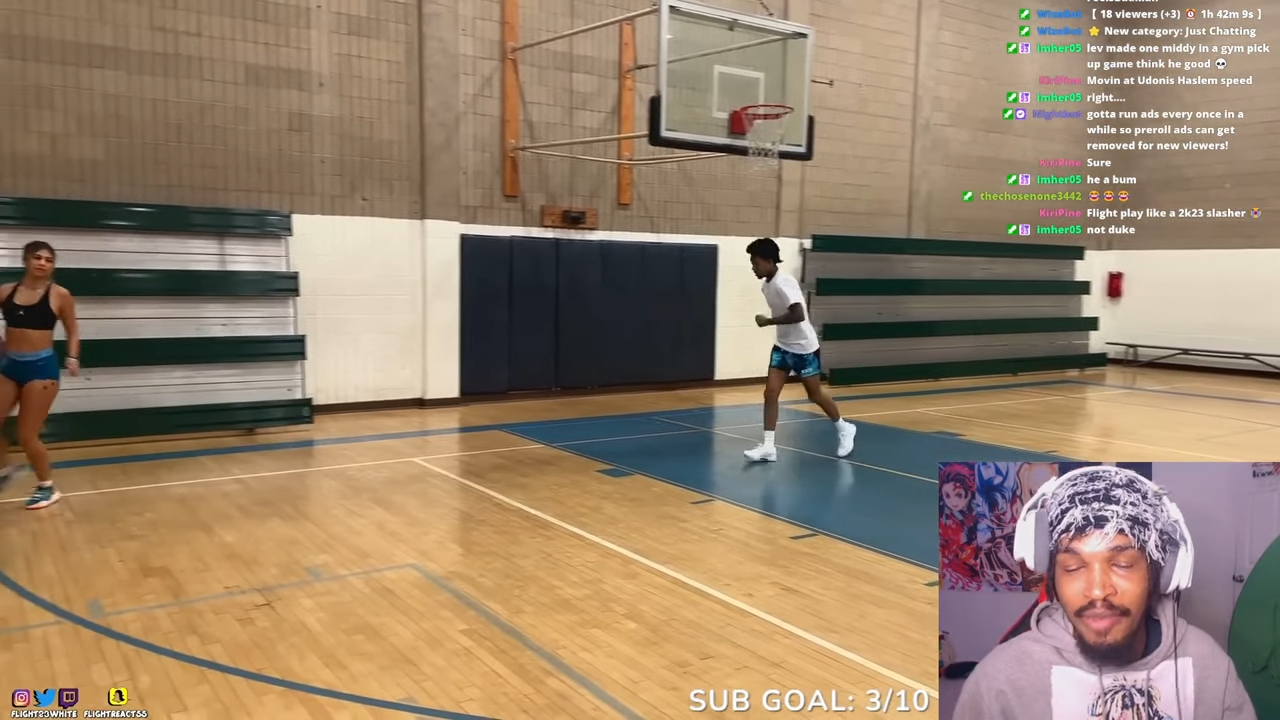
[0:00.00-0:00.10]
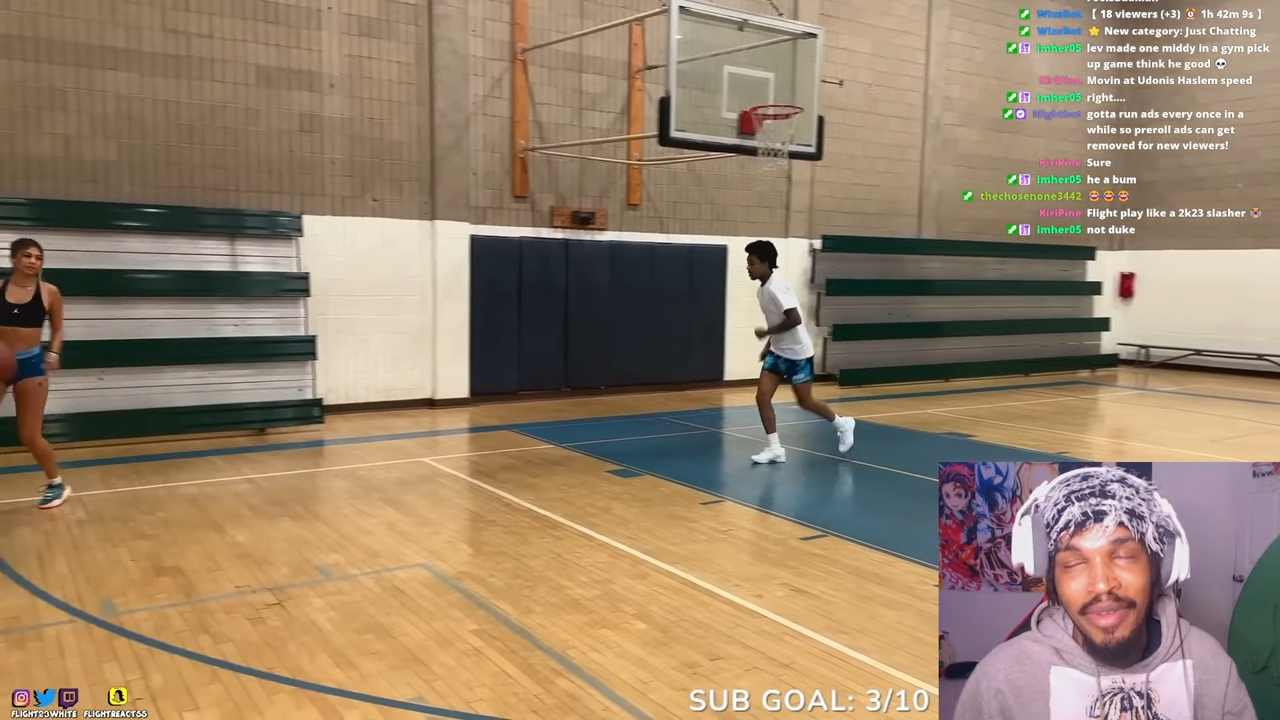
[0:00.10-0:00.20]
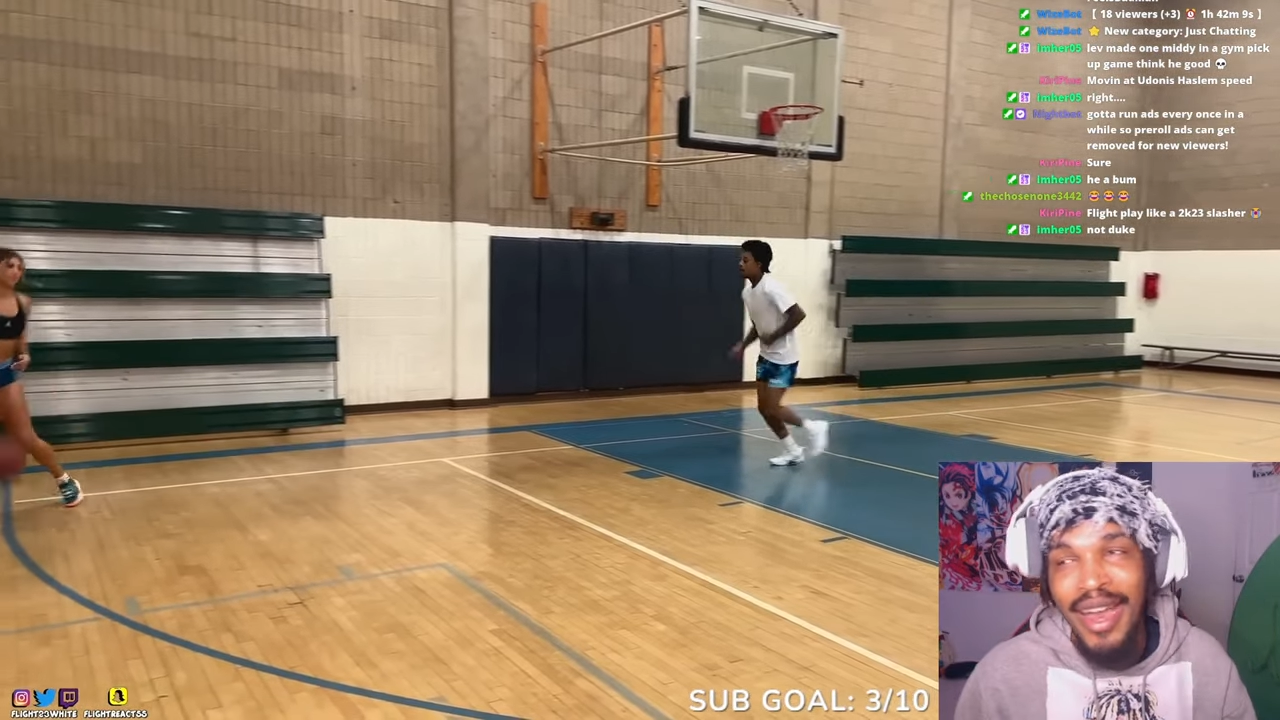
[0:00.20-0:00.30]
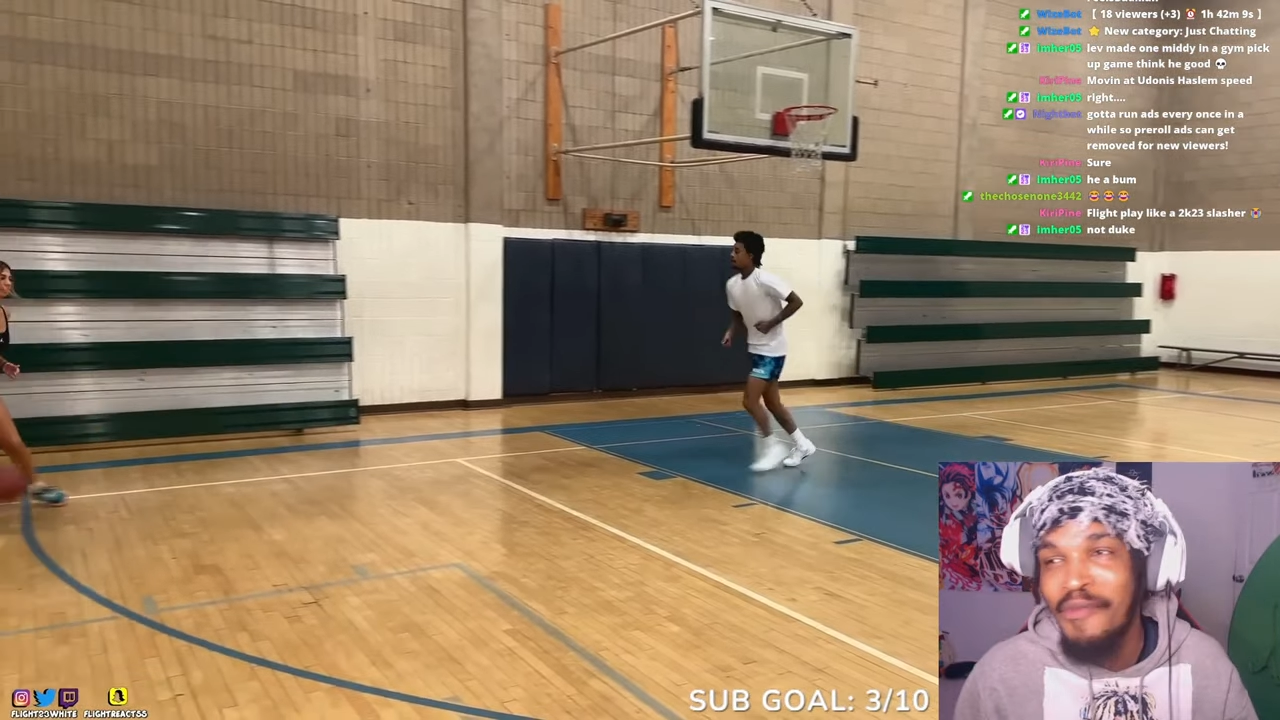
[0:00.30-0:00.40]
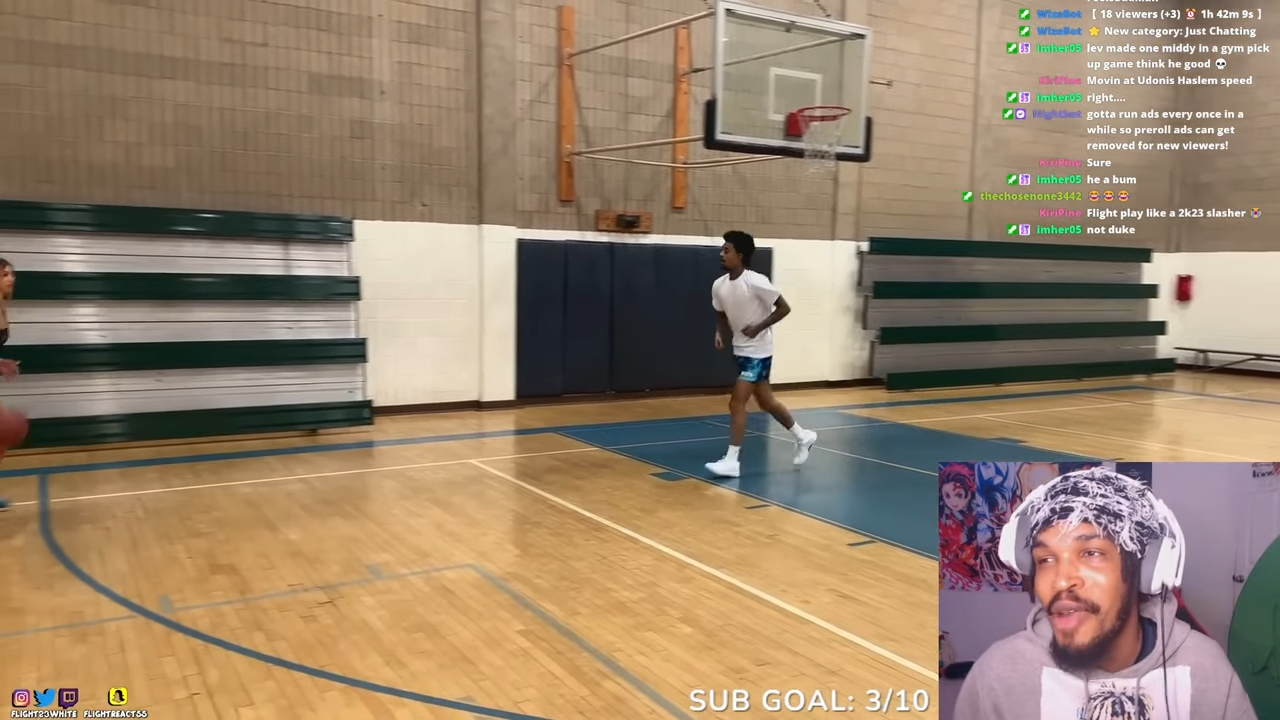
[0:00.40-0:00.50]

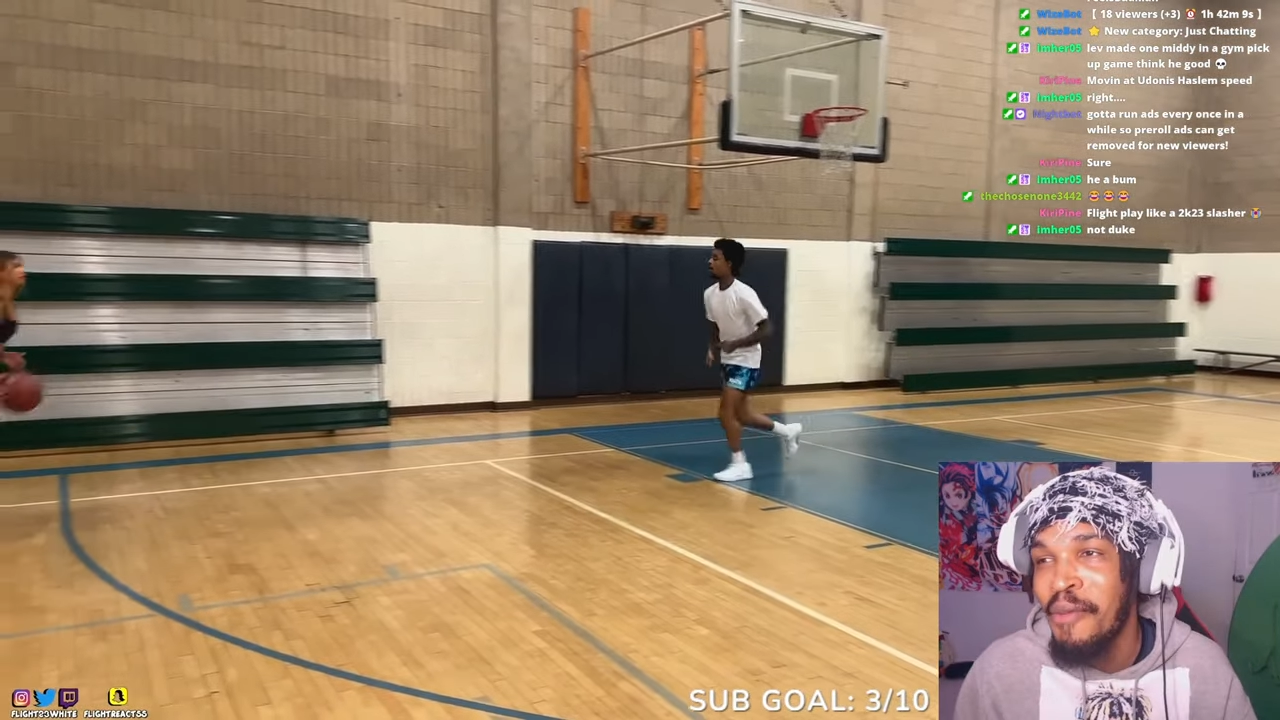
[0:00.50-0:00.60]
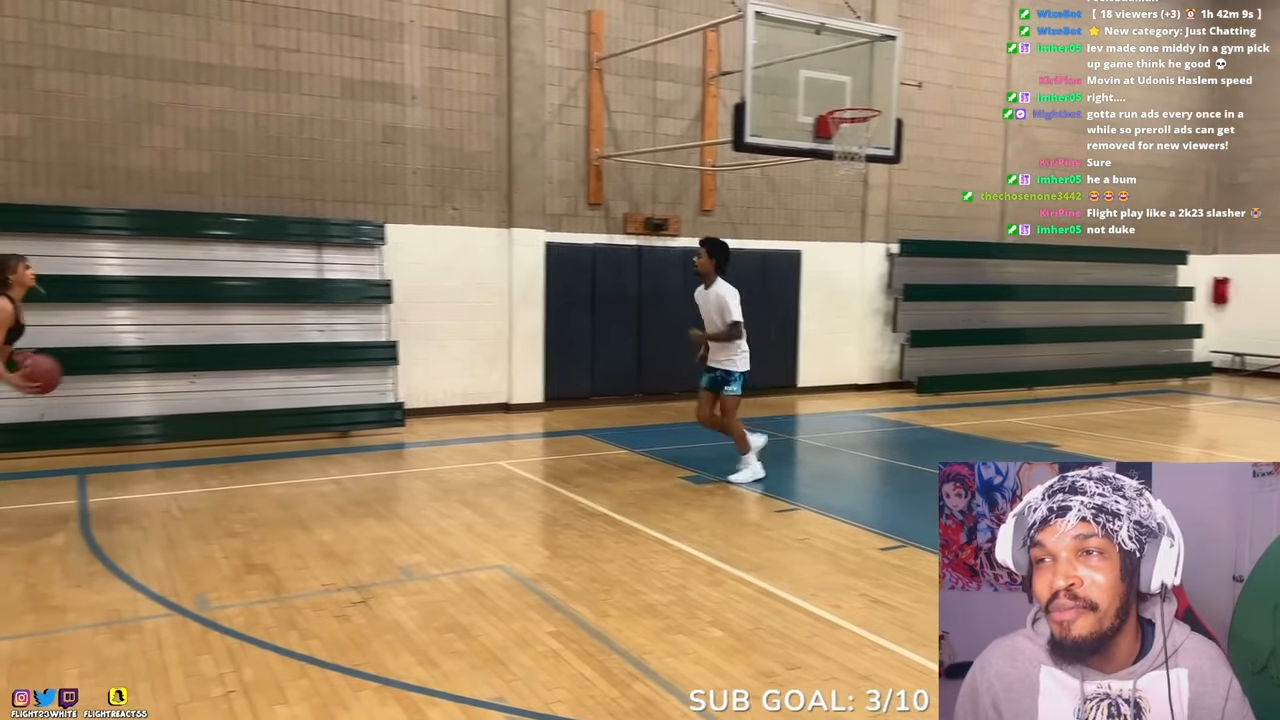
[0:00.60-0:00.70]
but I'm